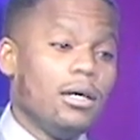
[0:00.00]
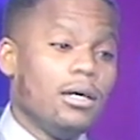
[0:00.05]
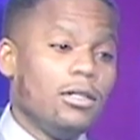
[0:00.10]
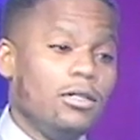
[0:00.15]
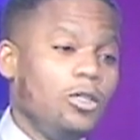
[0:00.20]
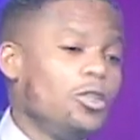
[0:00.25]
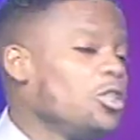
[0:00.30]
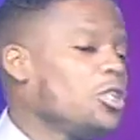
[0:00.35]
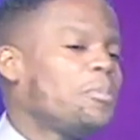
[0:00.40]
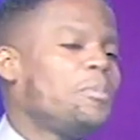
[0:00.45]

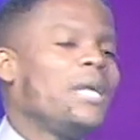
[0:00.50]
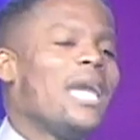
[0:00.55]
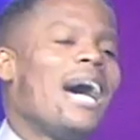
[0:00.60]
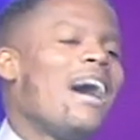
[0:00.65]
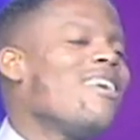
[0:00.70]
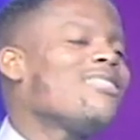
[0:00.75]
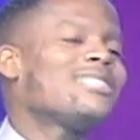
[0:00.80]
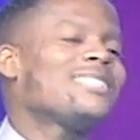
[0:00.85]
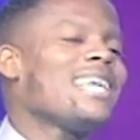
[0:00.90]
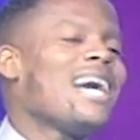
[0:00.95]
You just be
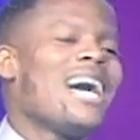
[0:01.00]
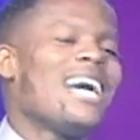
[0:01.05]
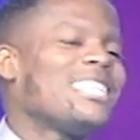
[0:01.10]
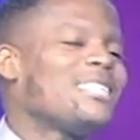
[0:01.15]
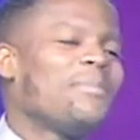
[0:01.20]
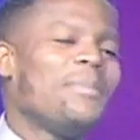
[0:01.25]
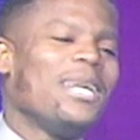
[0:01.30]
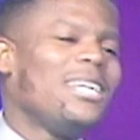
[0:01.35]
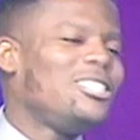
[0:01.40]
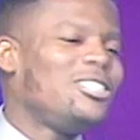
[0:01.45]
outside
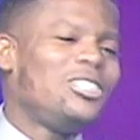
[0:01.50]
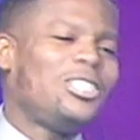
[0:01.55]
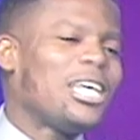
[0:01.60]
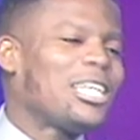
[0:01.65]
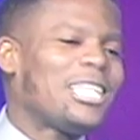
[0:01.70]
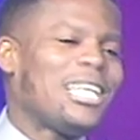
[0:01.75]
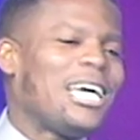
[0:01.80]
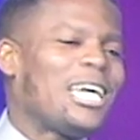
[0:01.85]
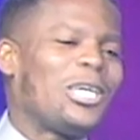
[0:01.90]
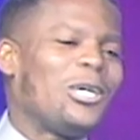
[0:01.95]
smelling
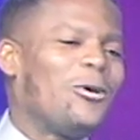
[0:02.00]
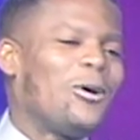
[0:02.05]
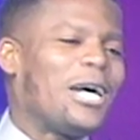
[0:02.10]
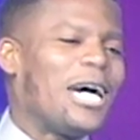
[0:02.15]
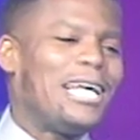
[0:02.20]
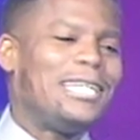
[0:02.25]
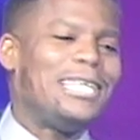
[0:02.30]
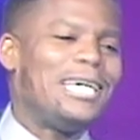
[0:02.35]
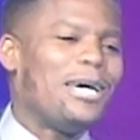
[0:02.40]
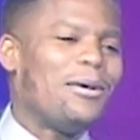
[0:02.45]
just like your
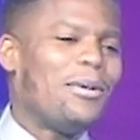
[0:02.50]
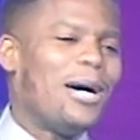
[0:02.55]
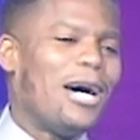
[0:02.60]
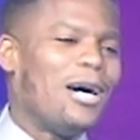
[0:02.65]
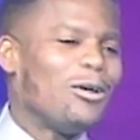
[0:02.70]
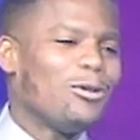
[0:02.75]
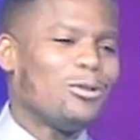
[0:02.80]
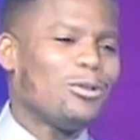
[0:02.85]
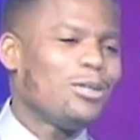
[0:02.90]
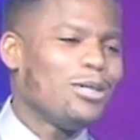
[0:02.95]
goddamn house.